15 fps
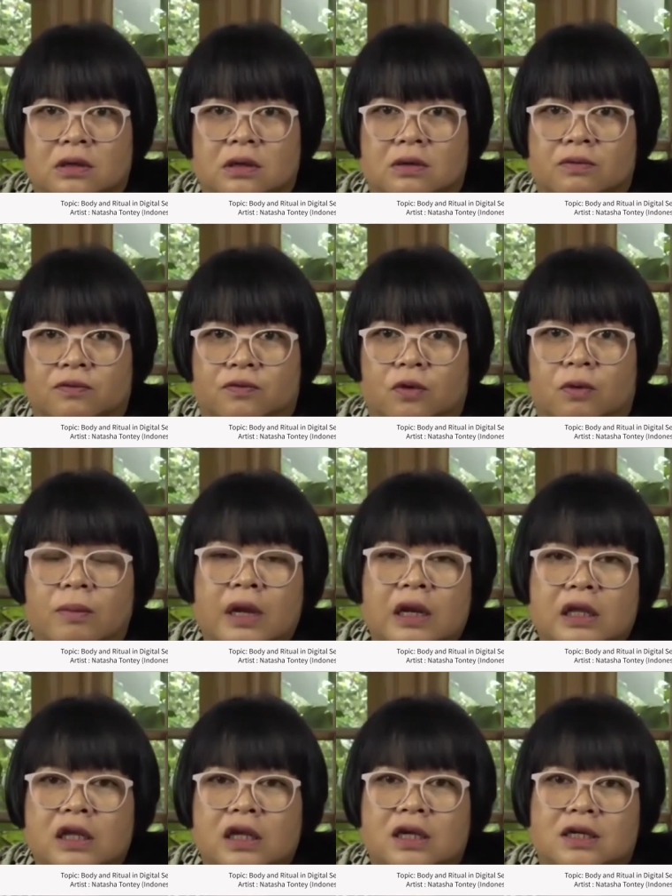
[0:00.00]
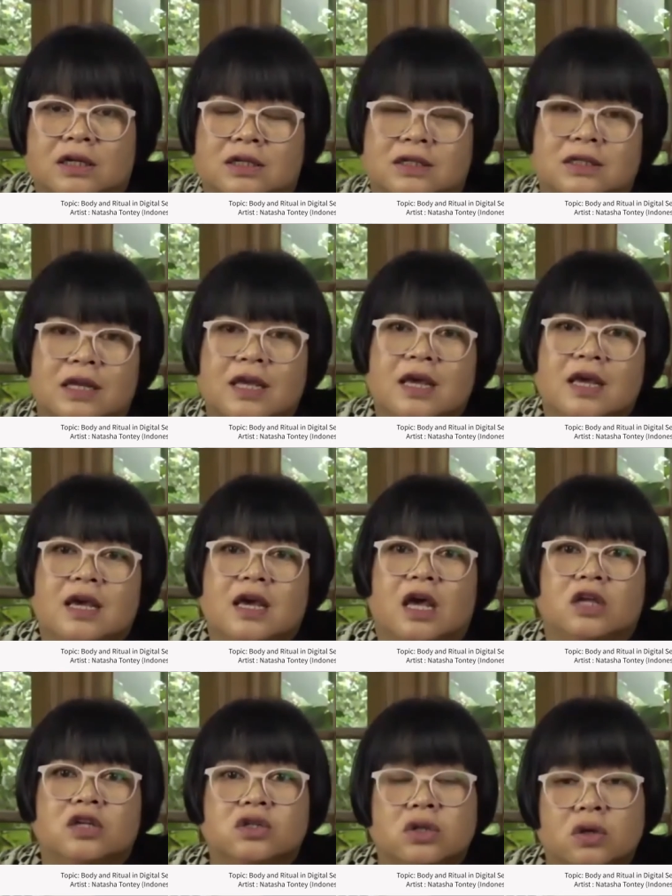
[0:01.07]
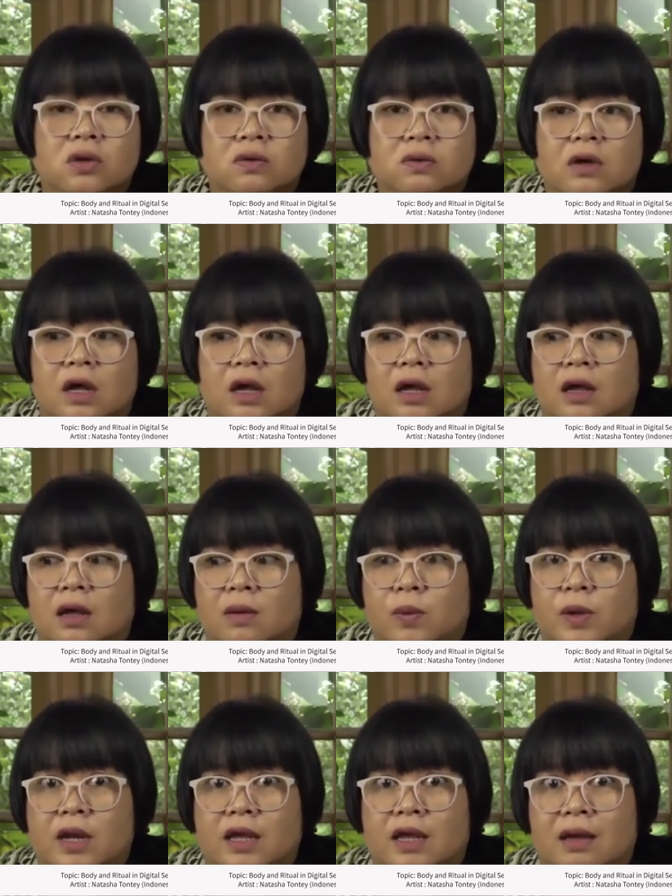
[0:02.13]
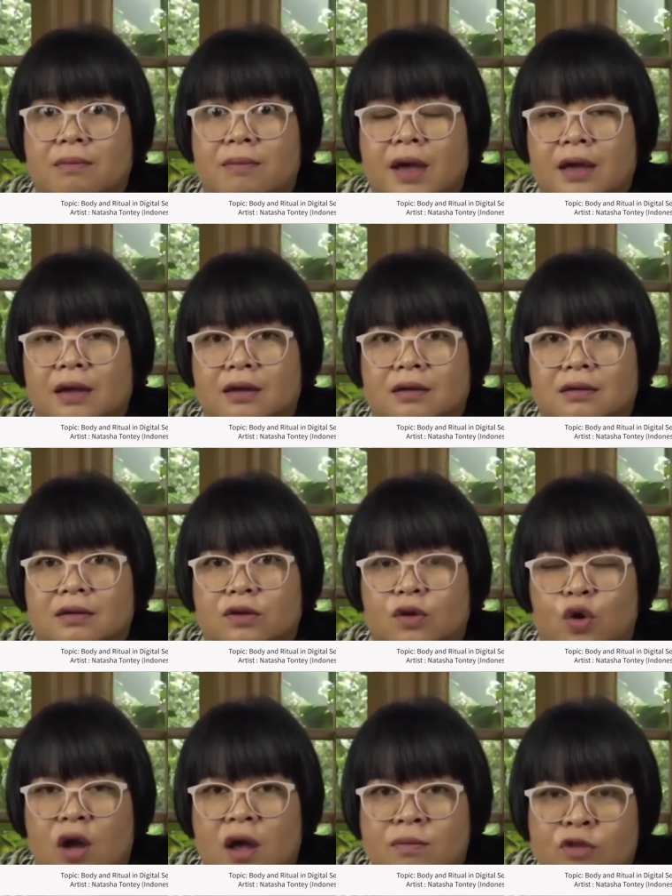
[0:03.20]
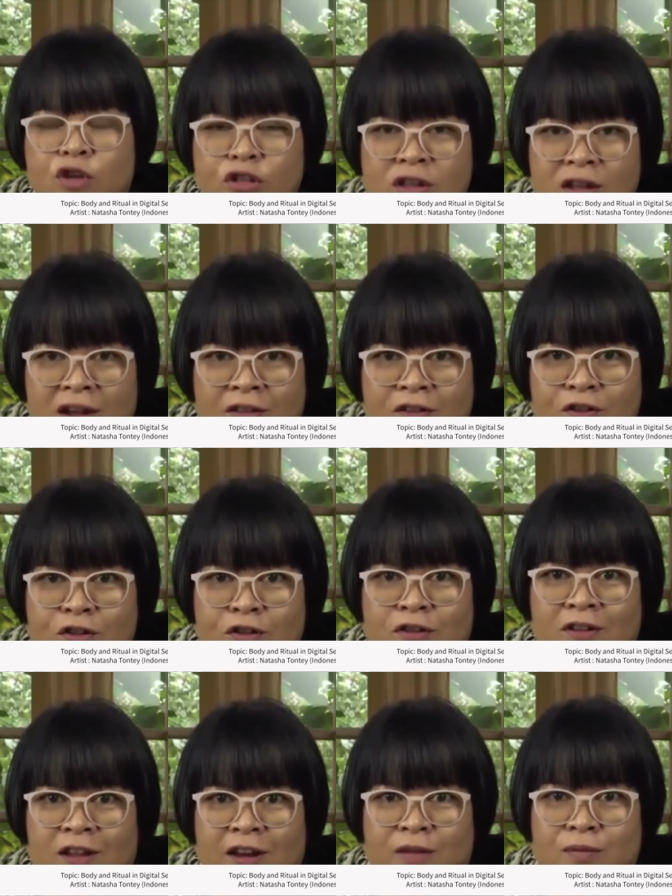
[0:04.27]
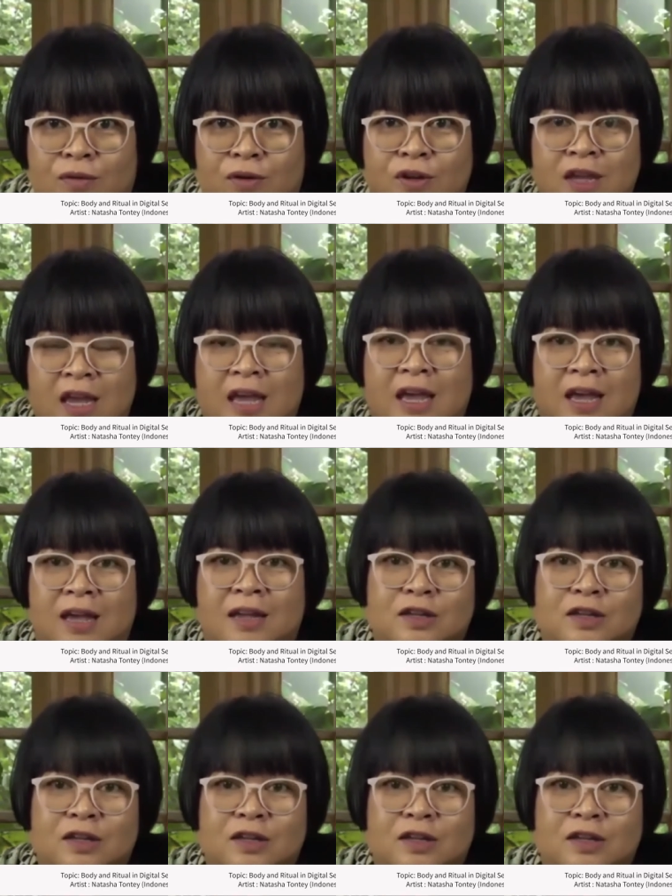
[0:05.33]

for many years. And so when I came back, no, I'm not the other anymore. Yeah.